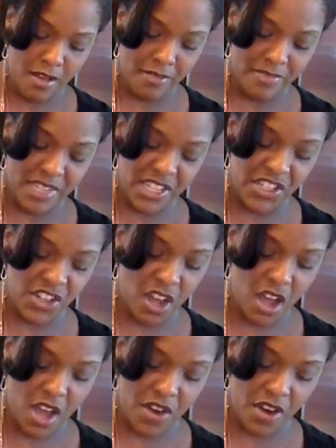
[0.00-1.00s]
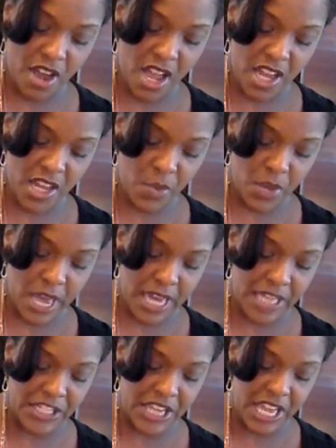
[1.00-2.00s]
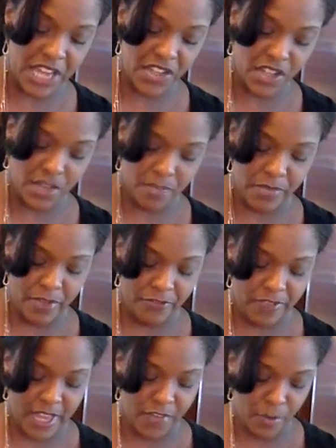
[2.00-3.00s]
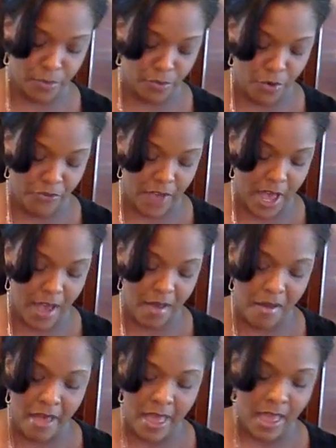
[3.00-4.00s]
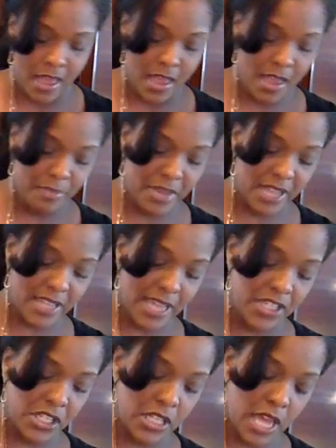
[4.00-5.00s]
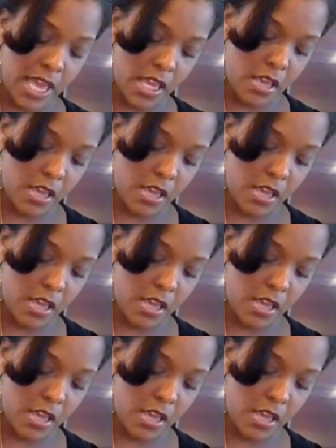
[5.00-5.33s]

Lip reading: Dijon or honey will kind of change the flavor profile, and plus I just like